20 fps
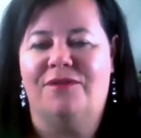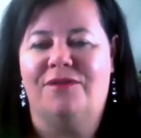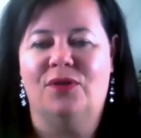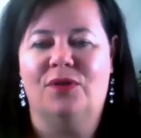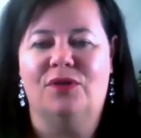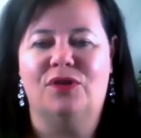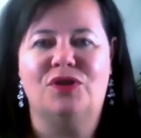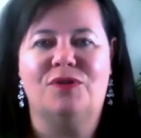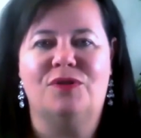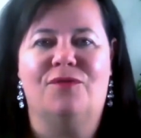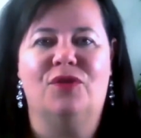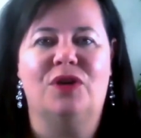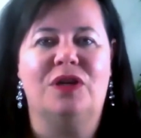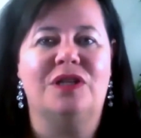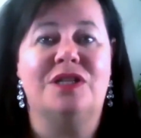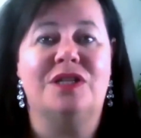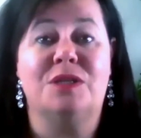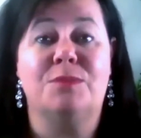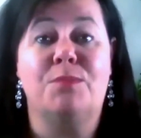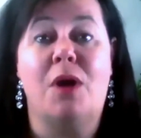feel free
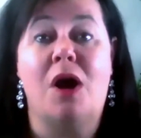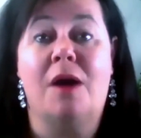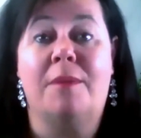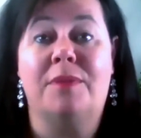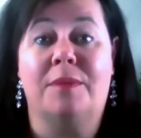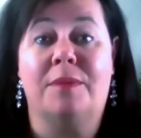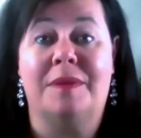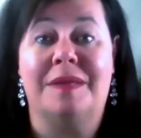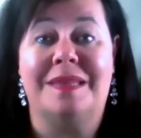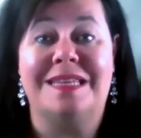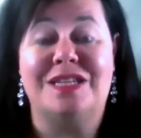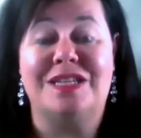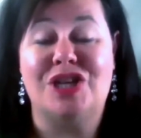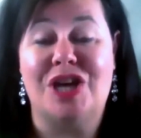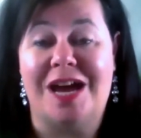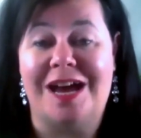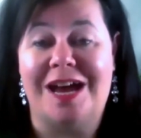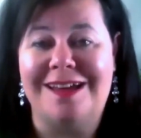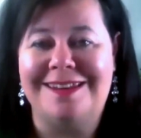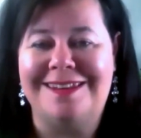to just pop them in the
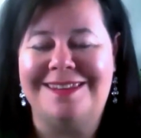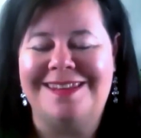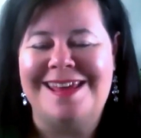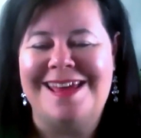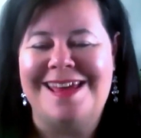chat.